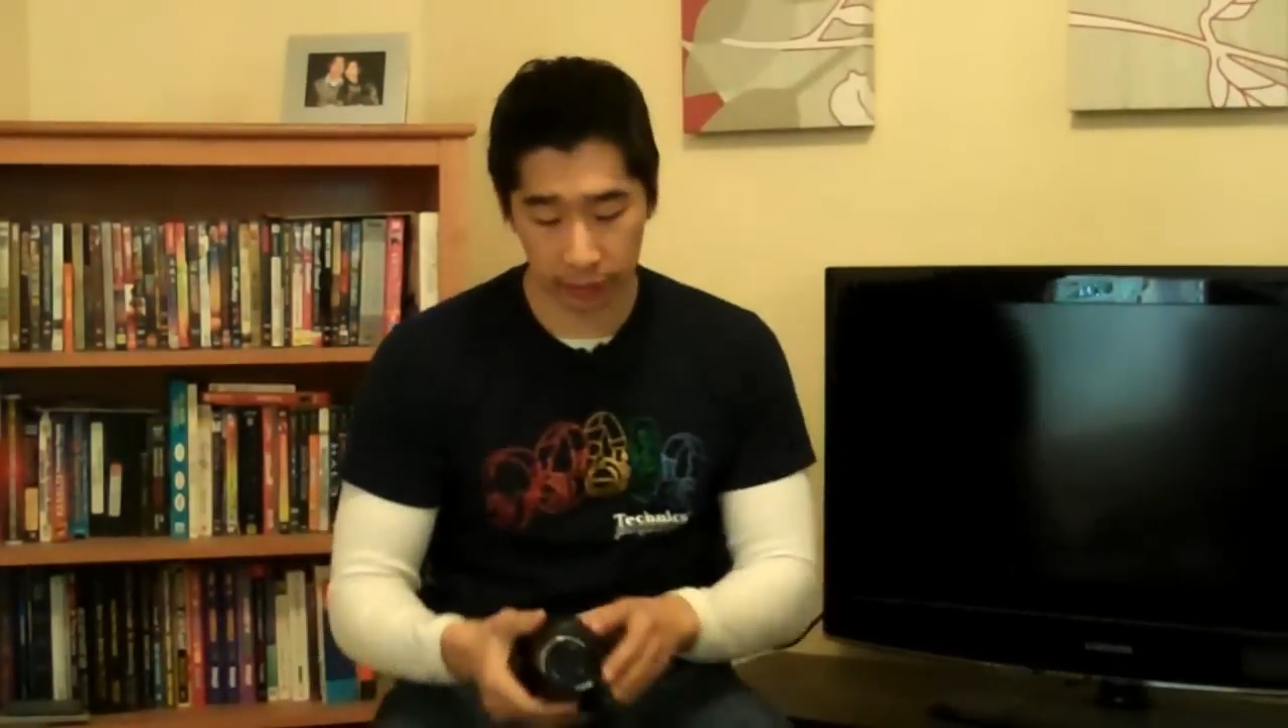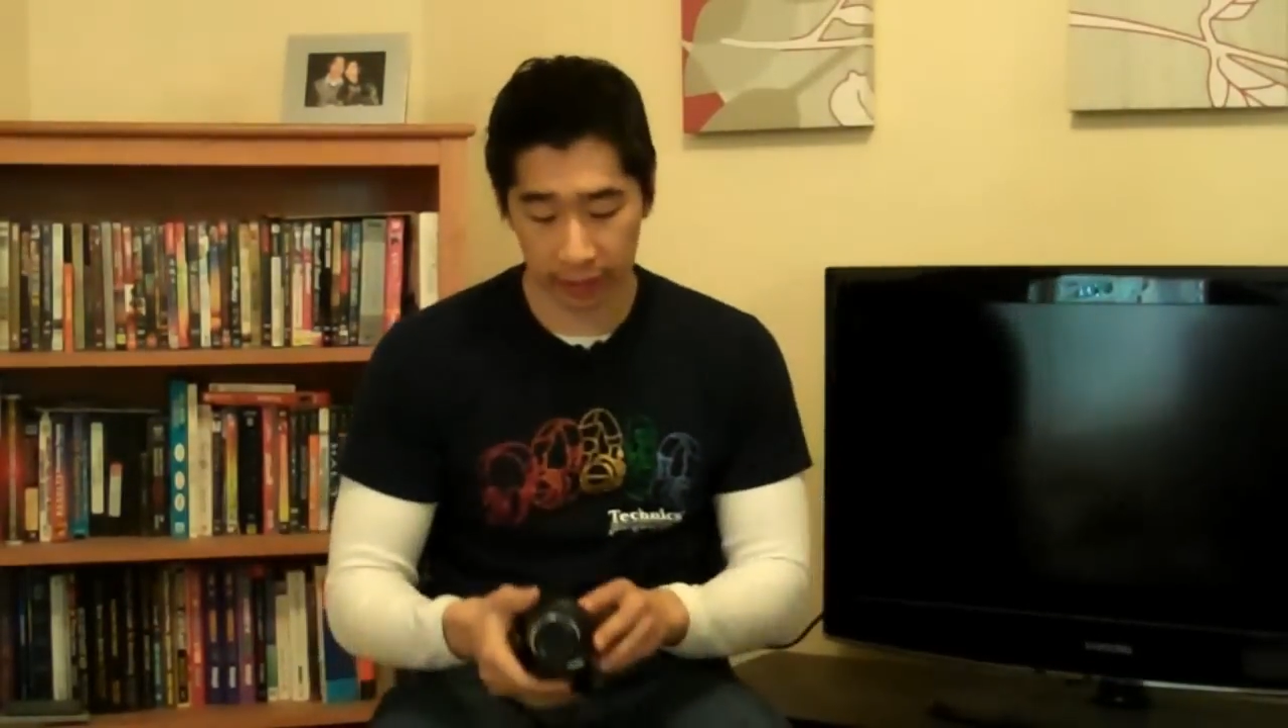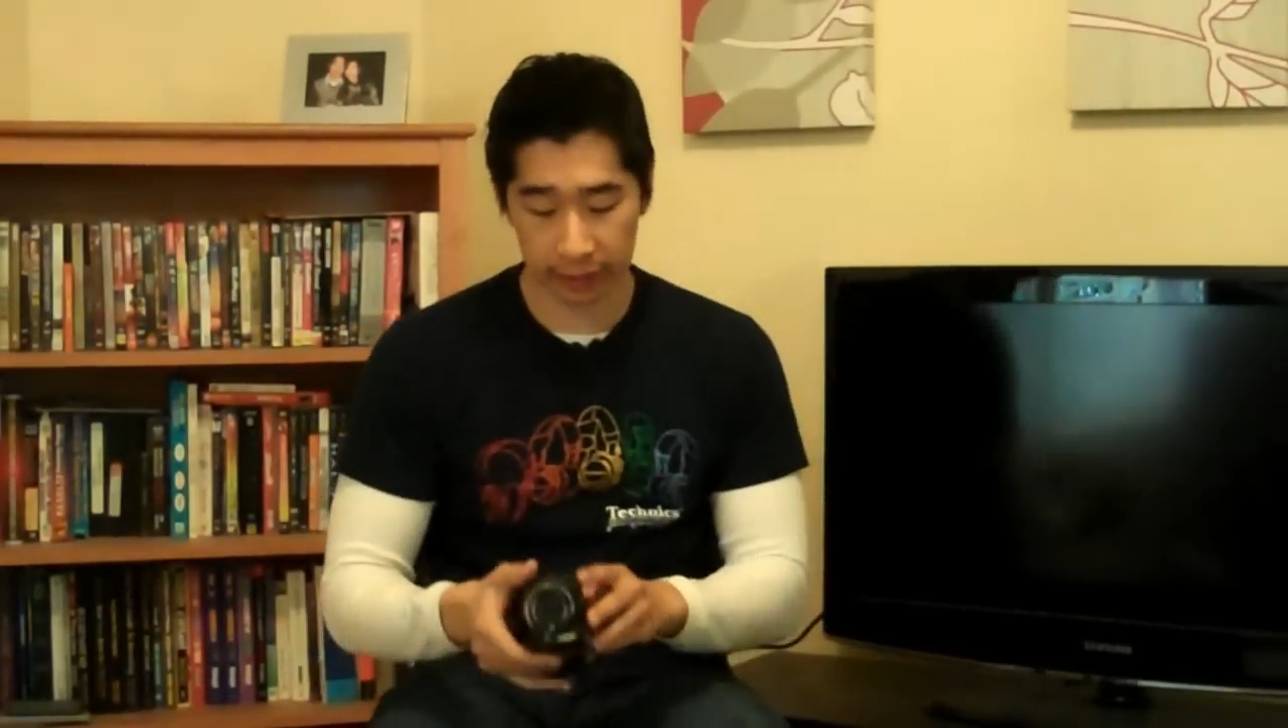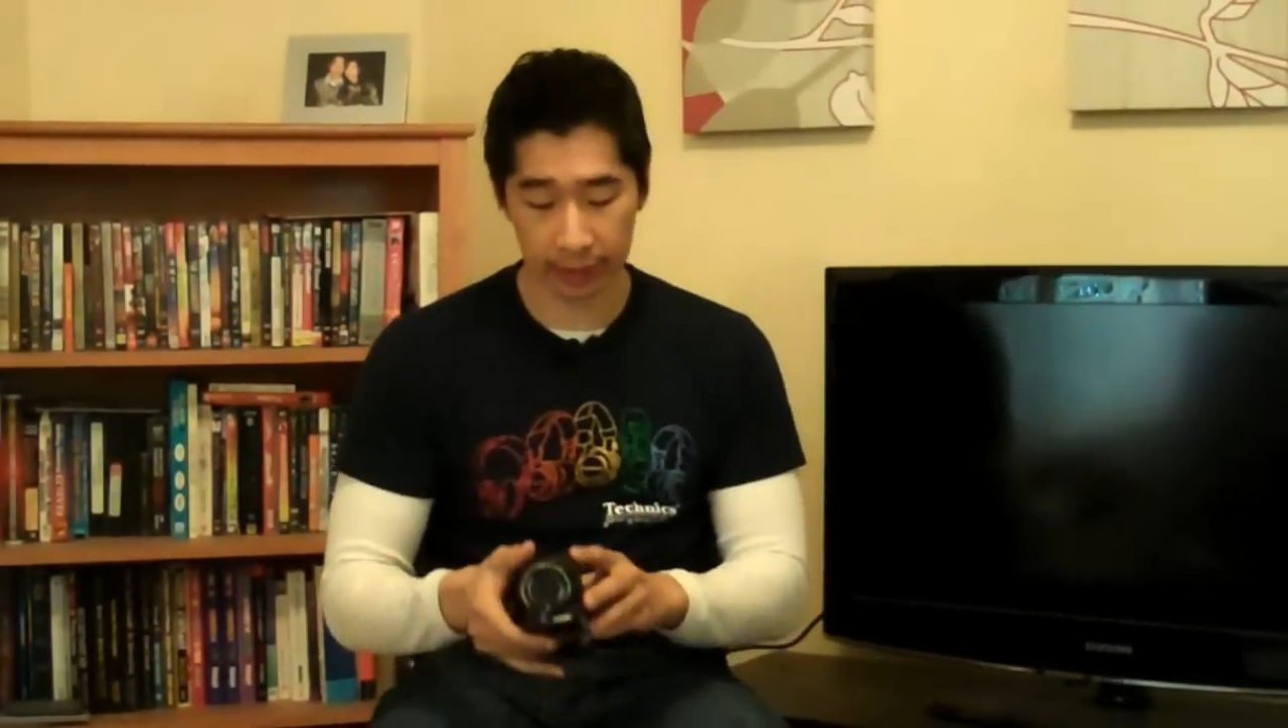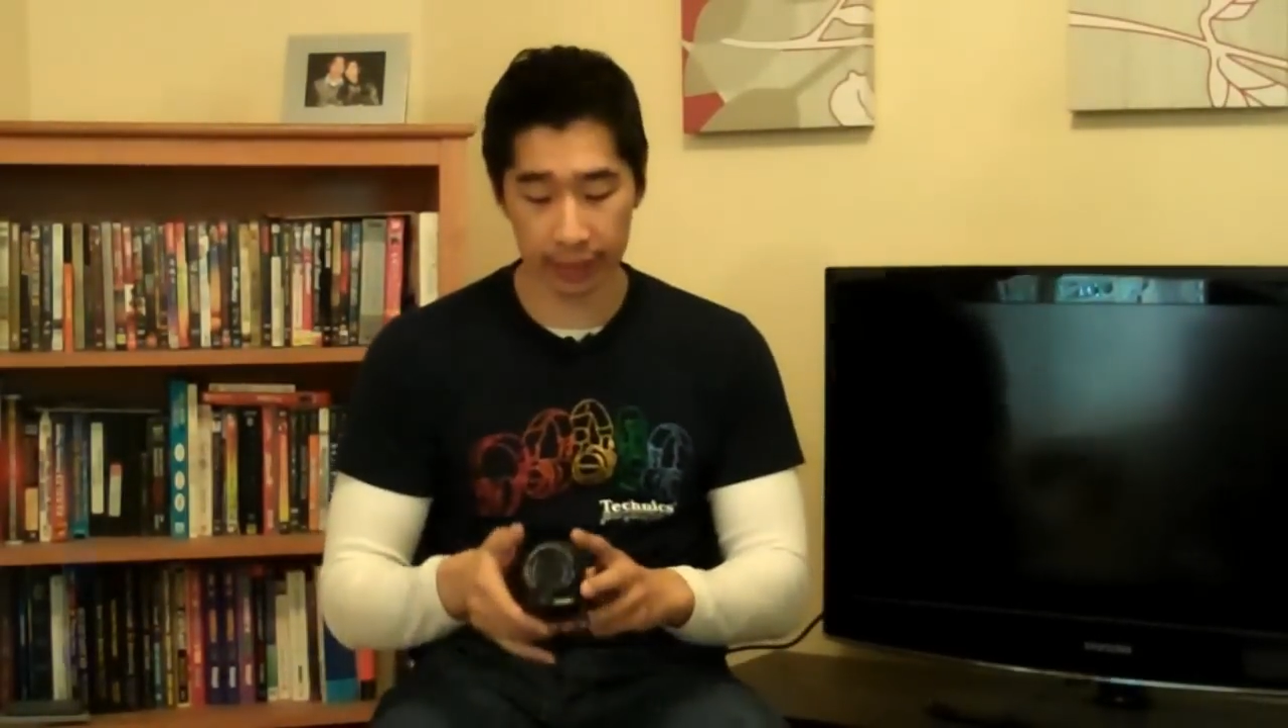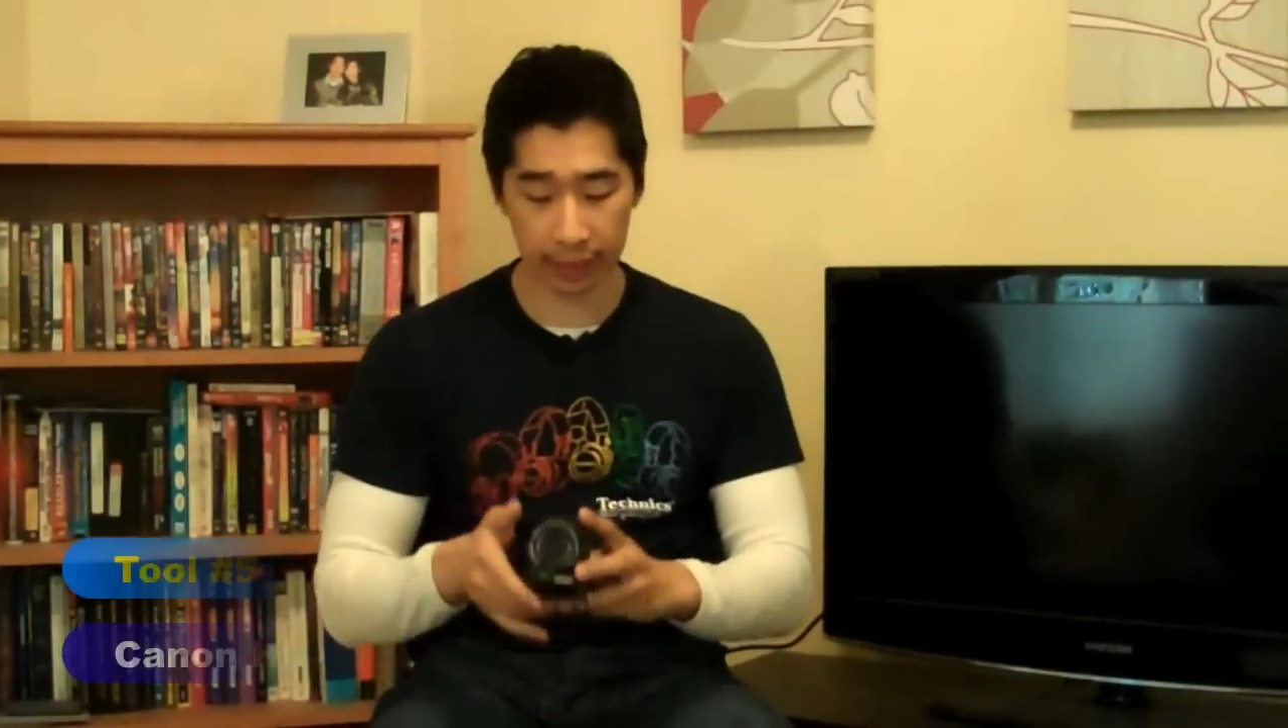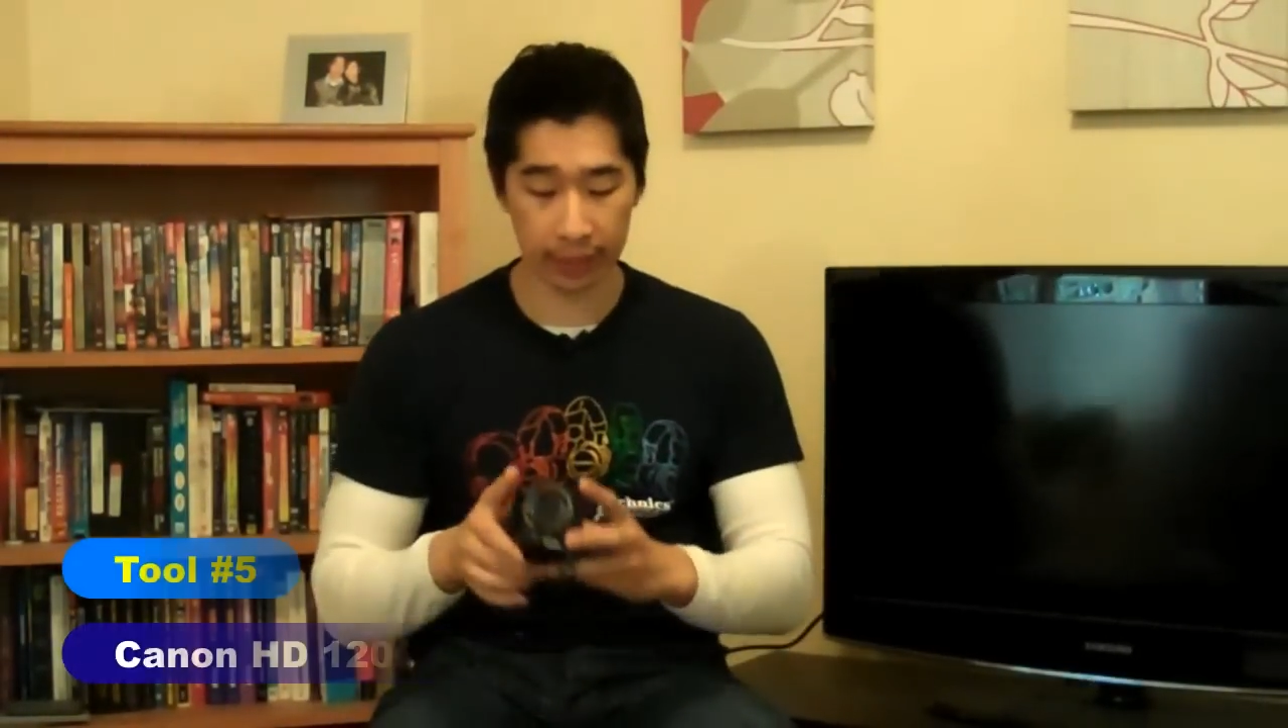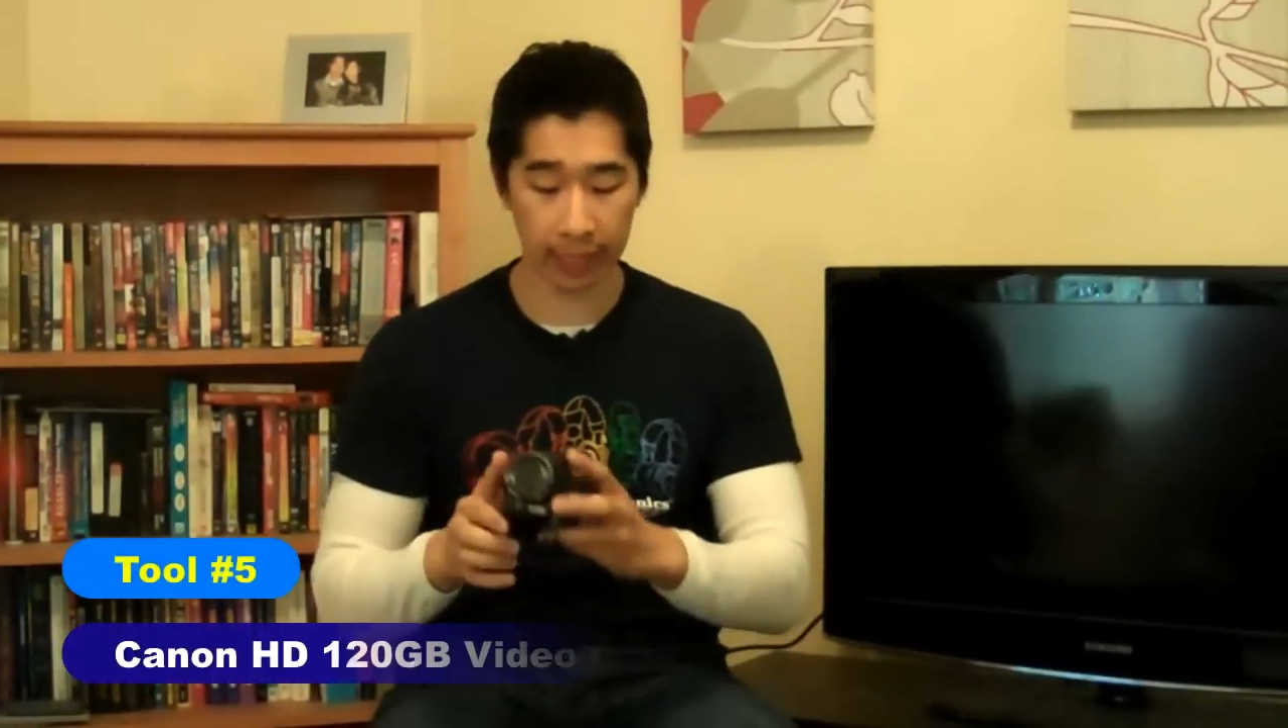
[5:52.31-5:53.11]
trusty